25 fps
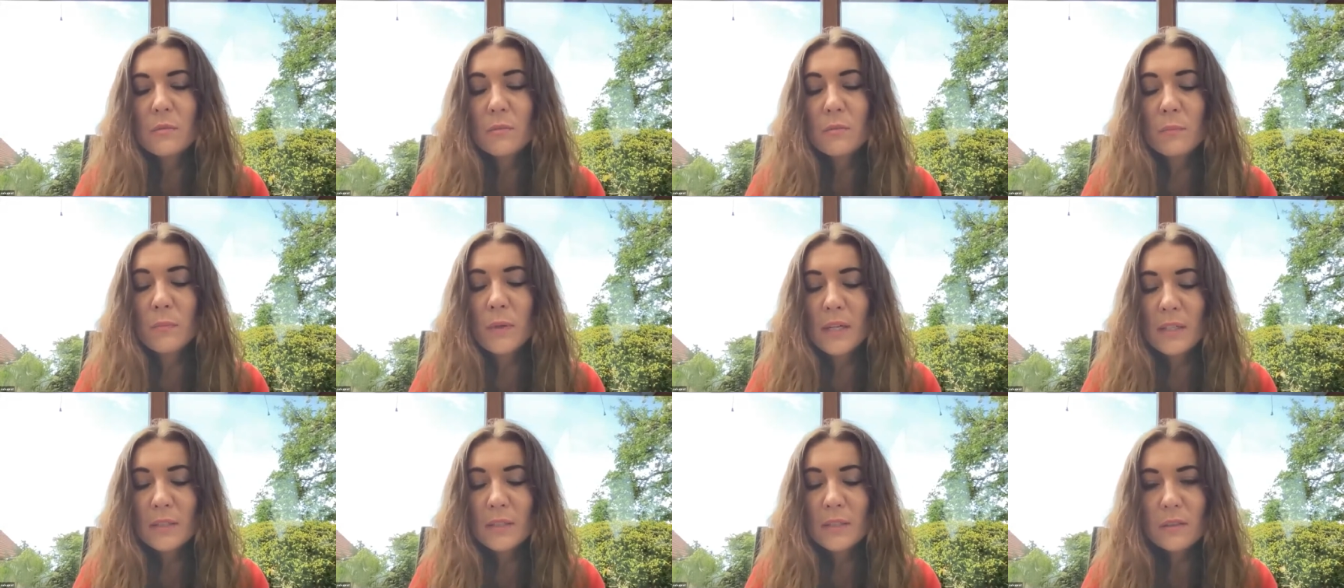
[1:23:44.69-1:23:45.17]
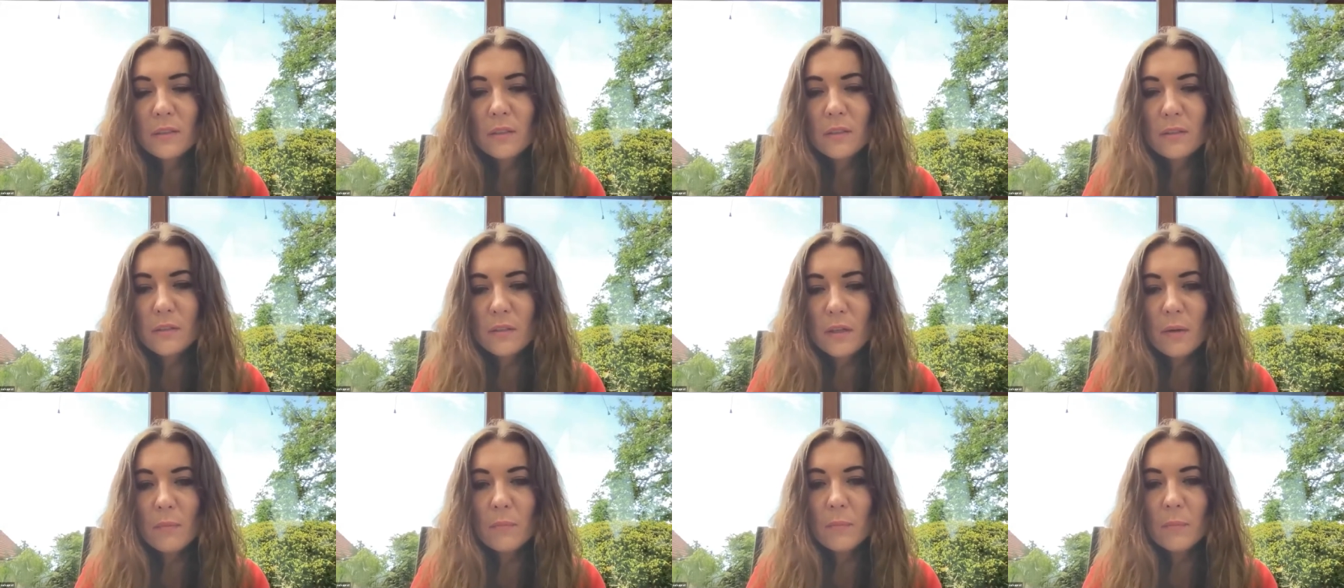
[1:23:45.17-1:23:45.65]
best
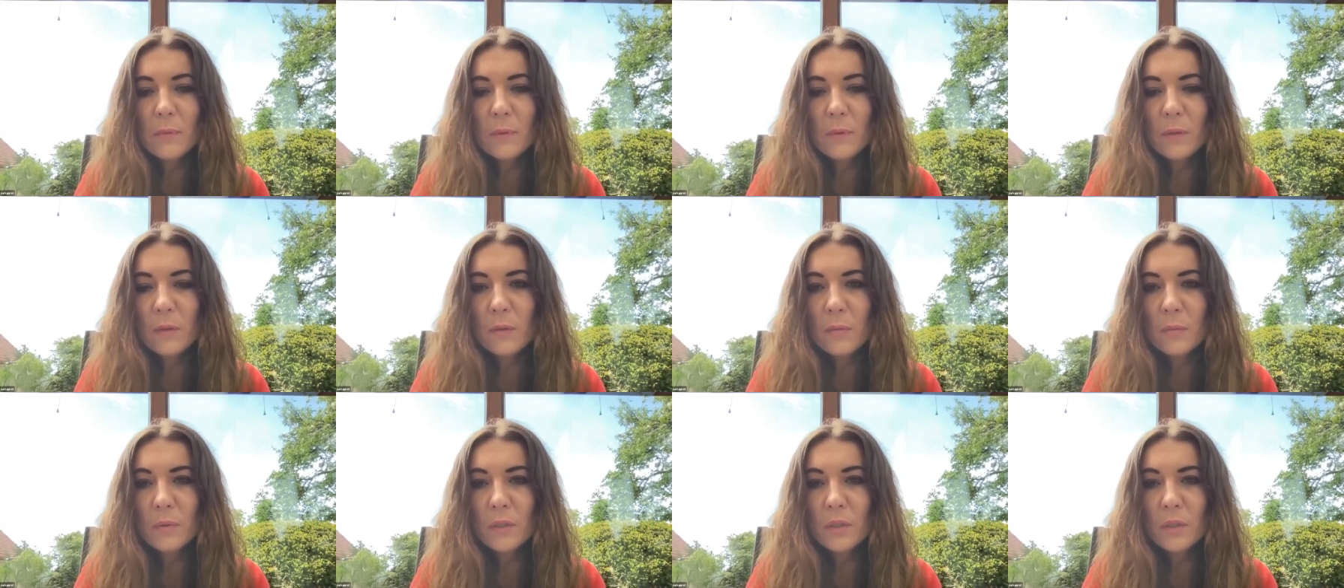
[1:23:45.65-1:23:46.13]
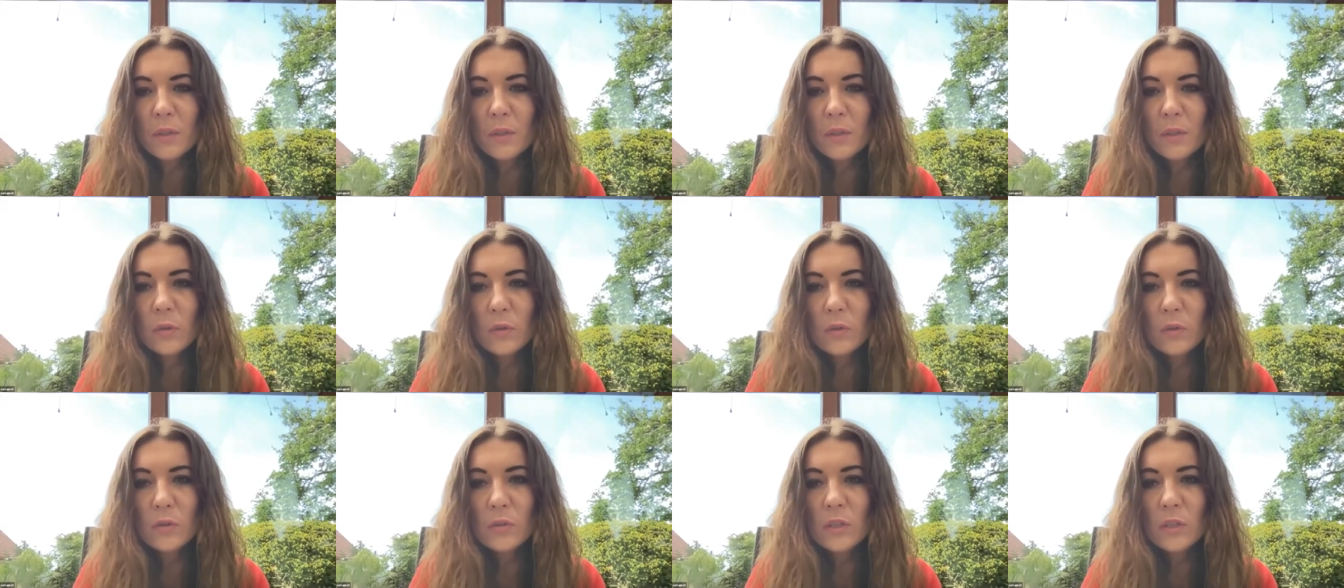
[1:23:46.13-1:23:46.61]
example
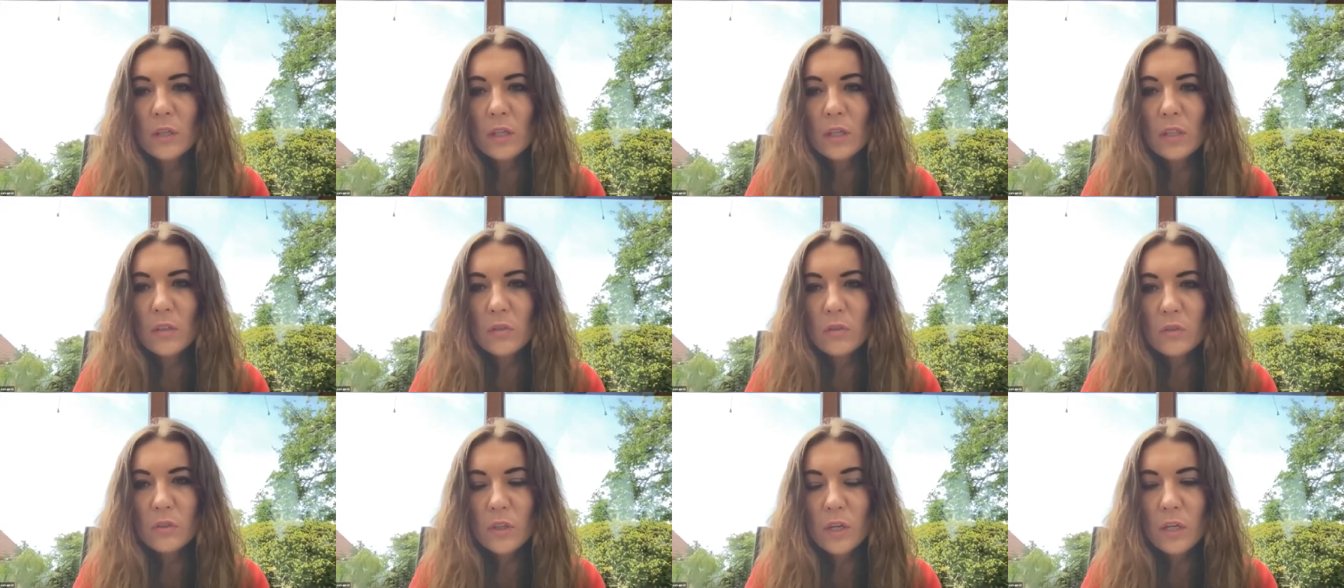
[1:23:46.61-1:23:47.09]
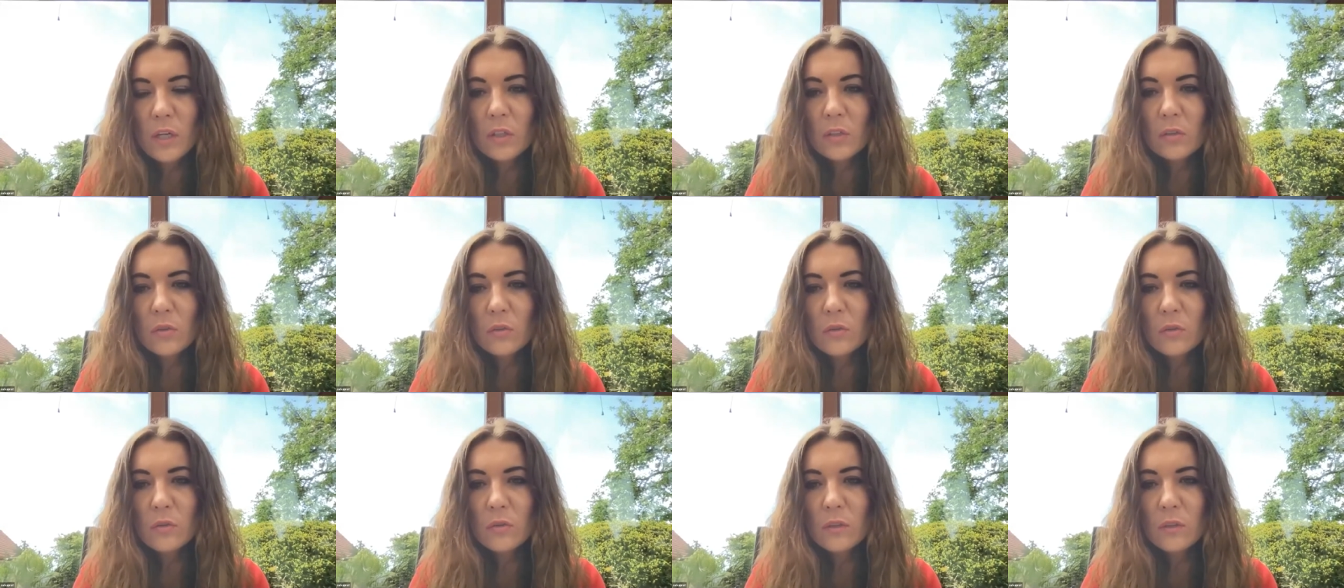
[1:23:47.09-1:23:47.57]
because they
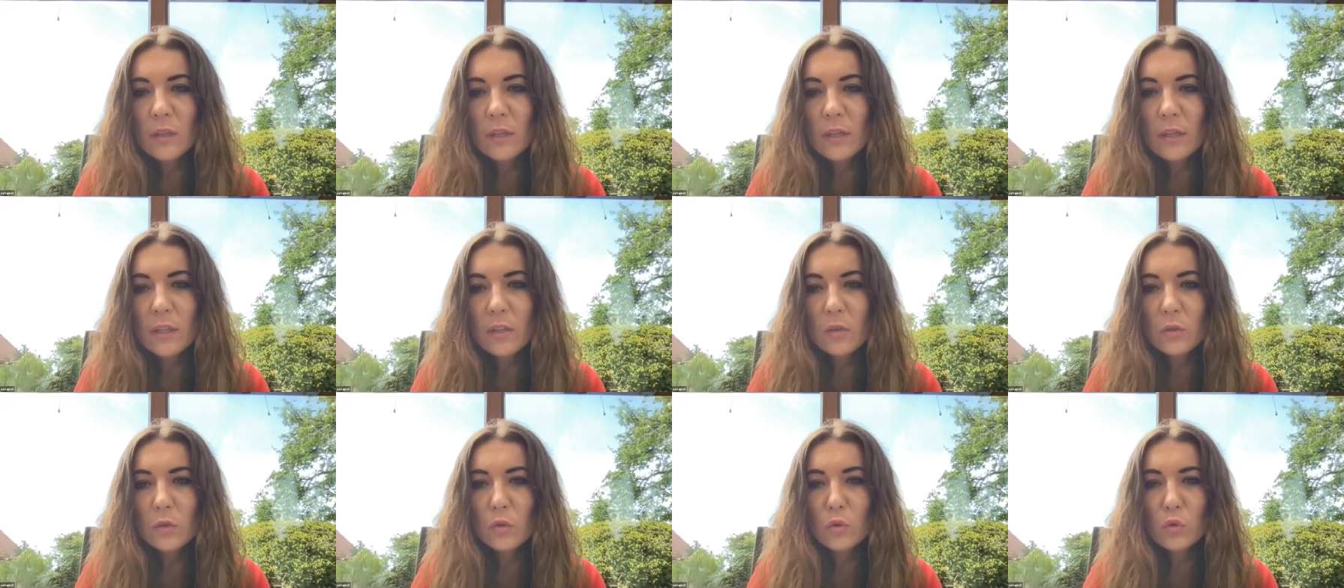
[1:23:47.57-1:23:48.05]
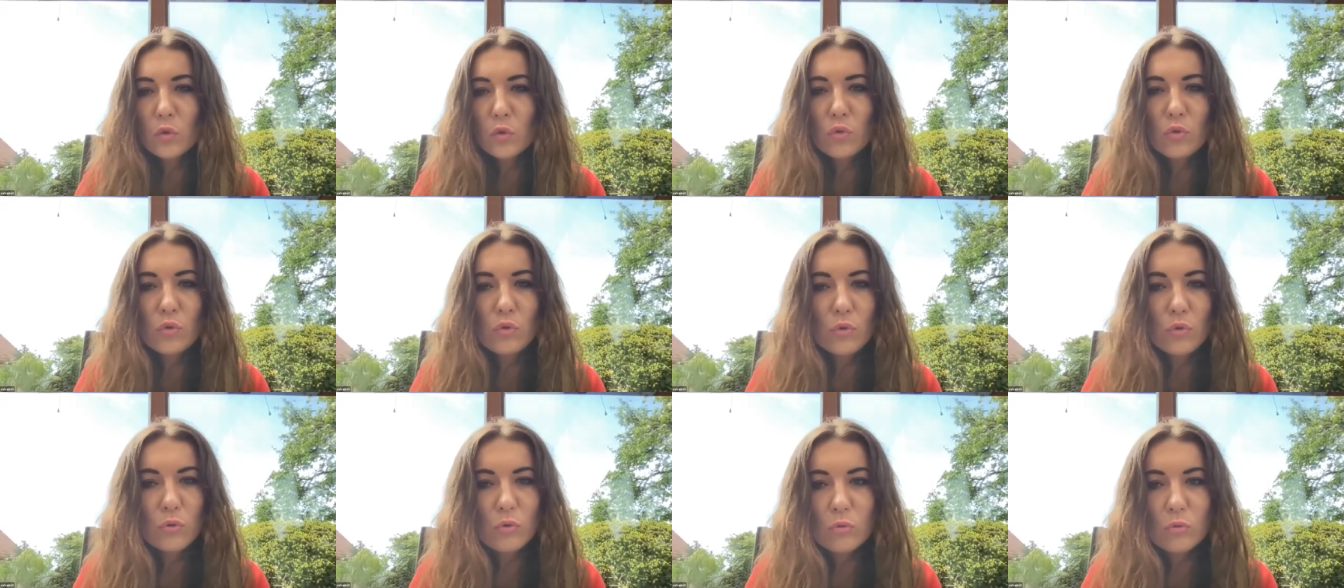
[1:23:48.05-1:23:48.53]
introduced like a
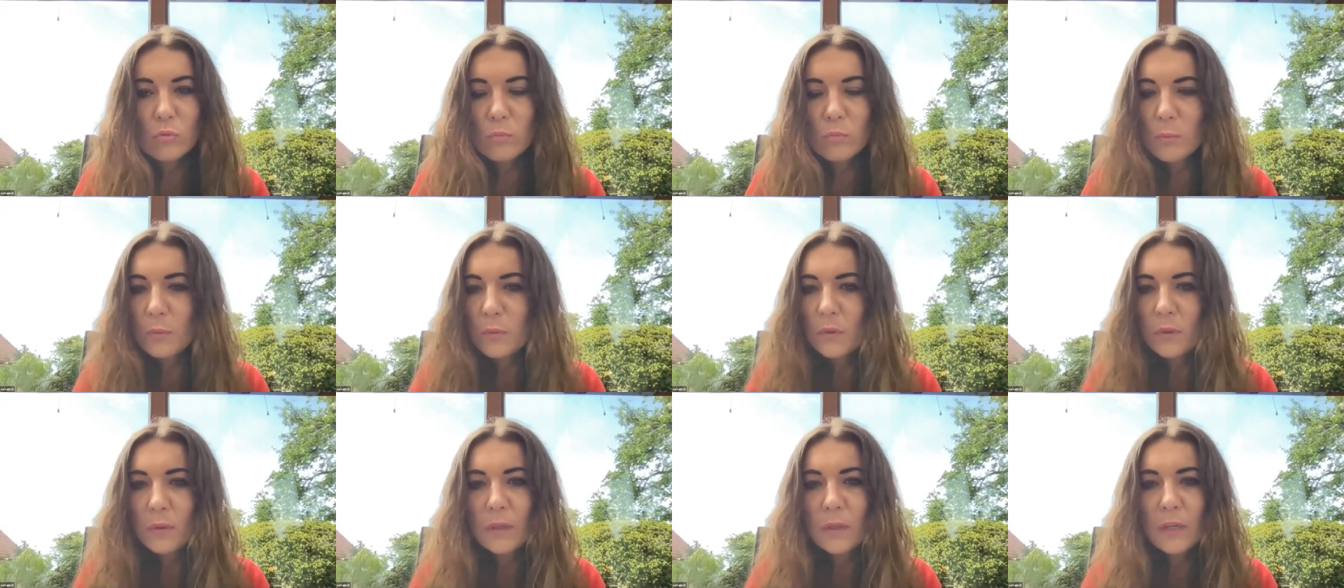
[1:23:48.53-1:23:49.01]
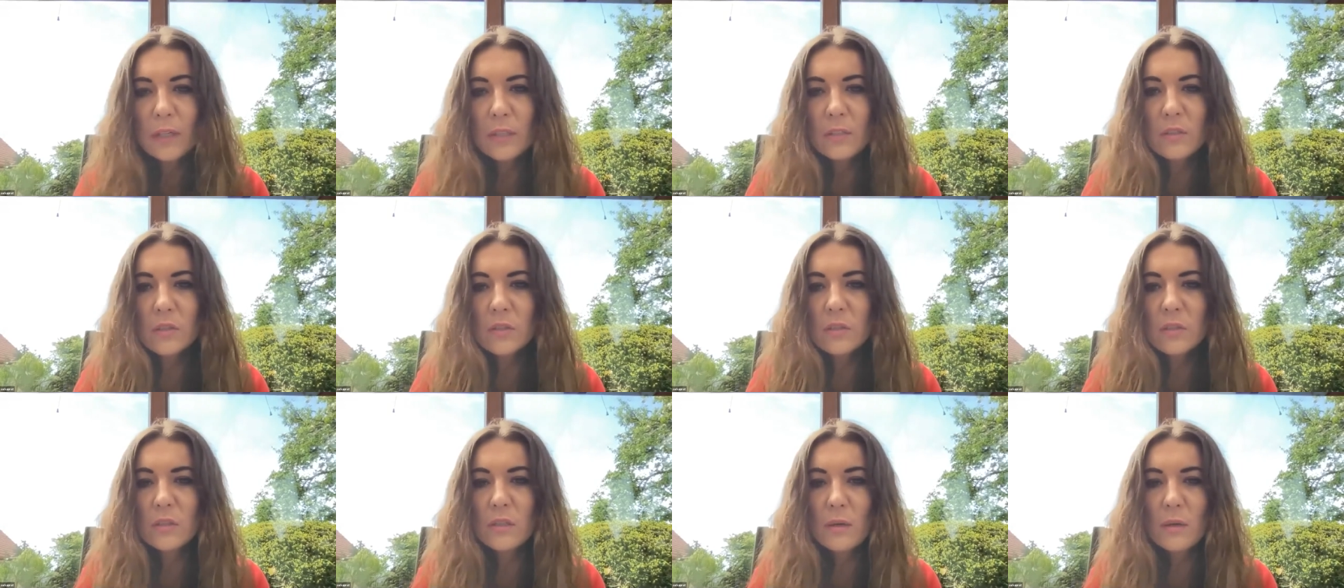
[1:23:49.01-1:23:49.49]
super great
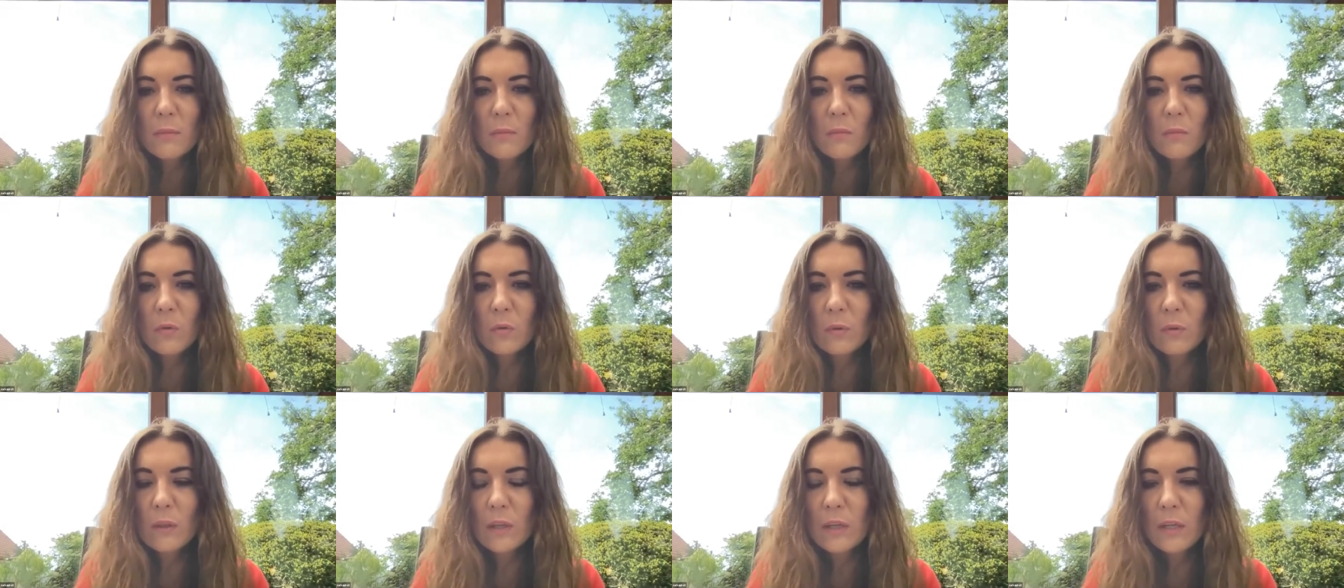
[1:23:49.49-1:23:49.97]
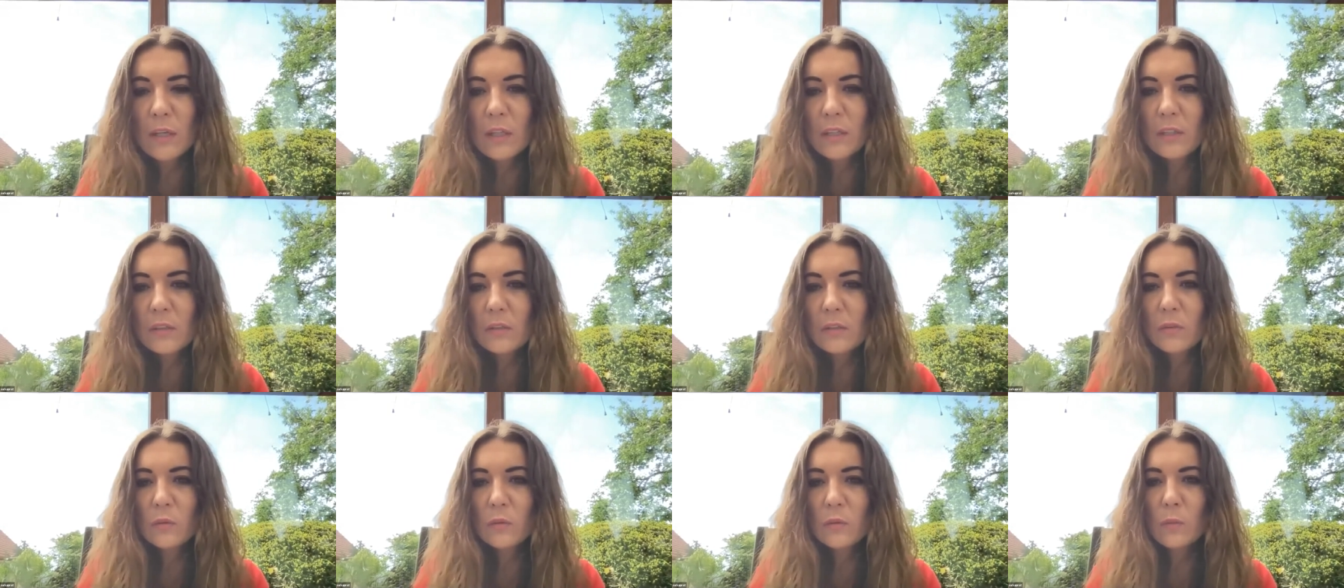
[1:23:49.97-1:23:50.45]
system online